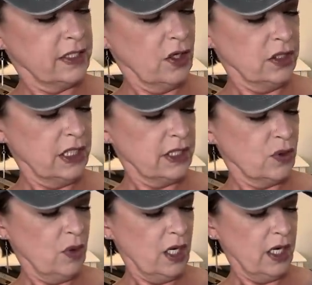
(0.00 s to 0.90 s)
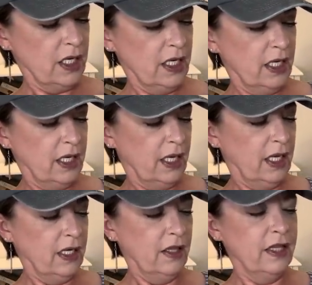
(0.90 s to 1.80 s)
Salty Squad
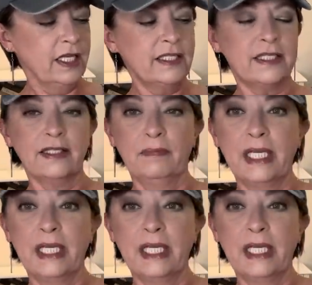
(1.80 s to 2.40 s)
and this, my